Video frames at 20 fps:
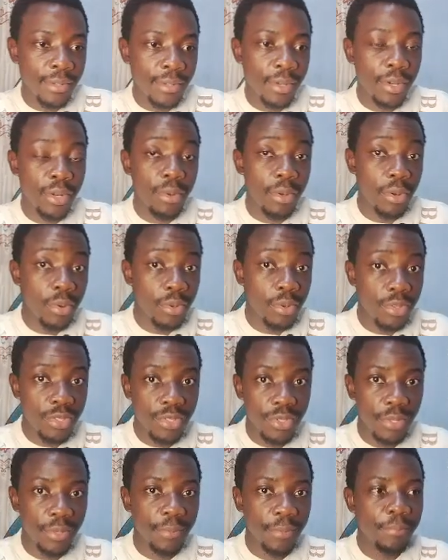our console.
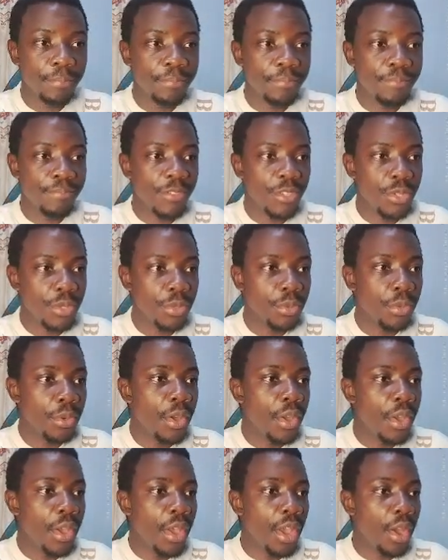So
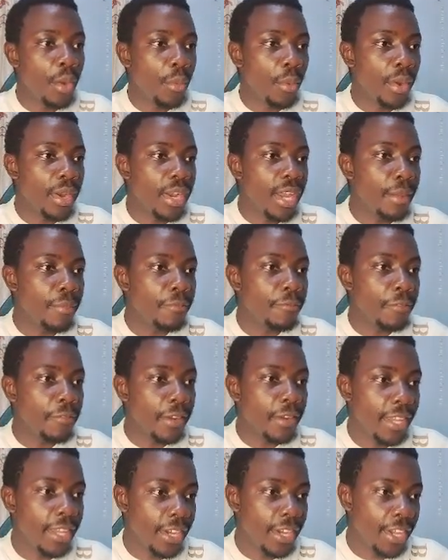when I
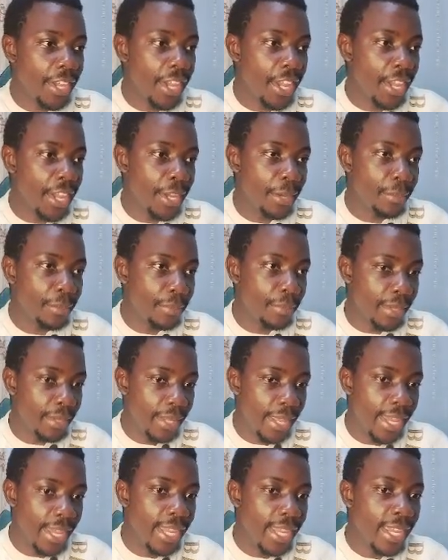click here
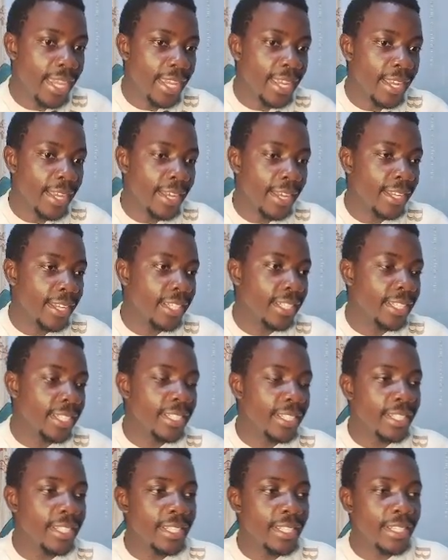play,
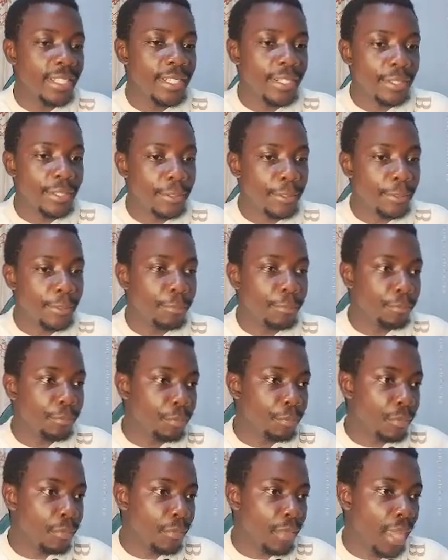
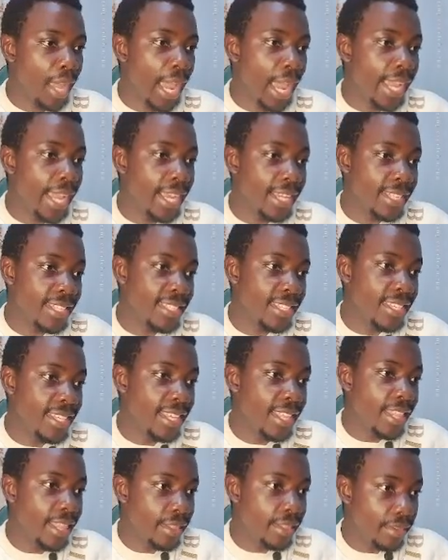I can see
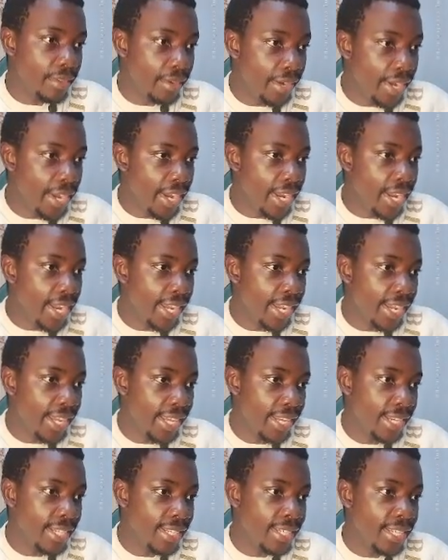3
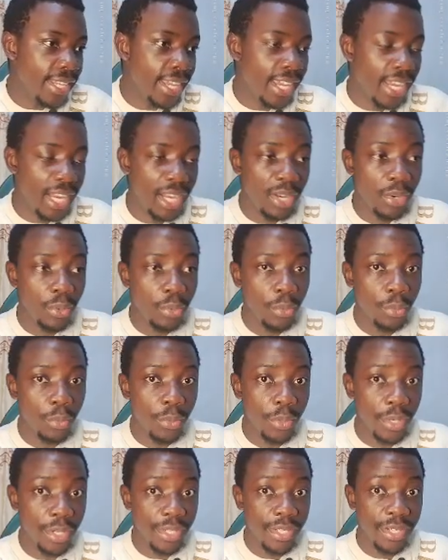and hello
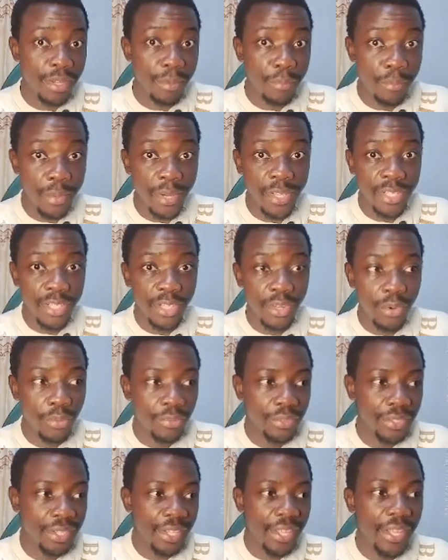world printed over
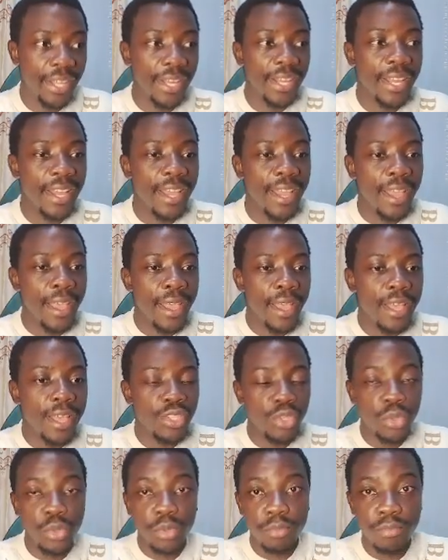there.
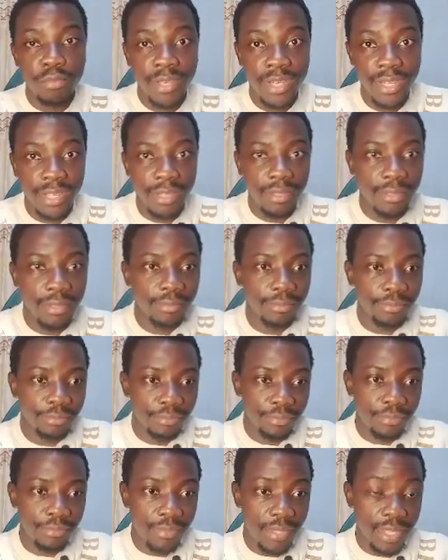So meaning
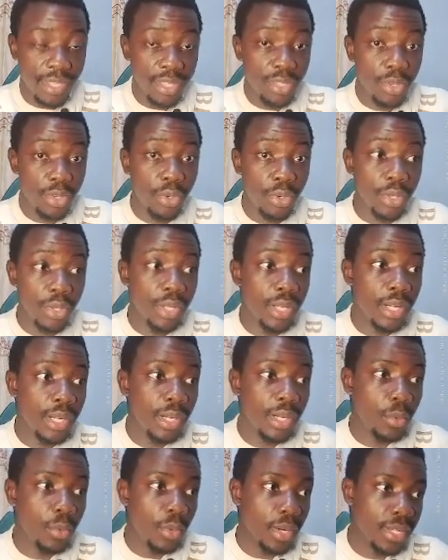this code
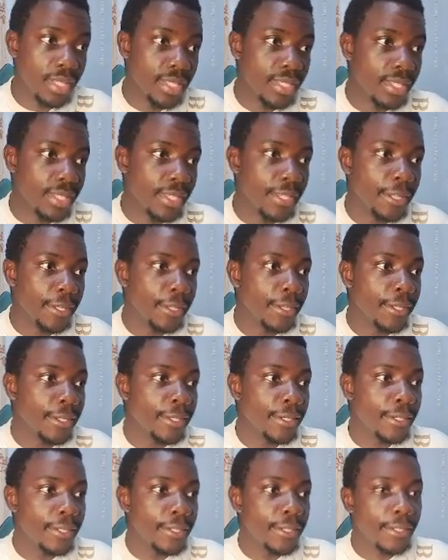works.
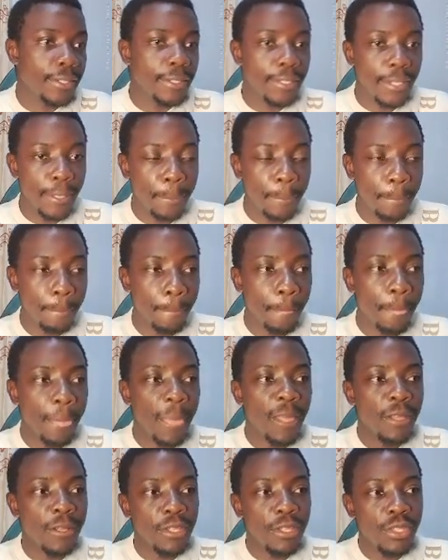Okay,
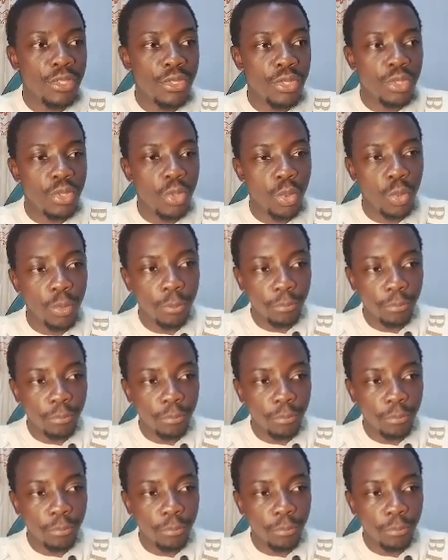so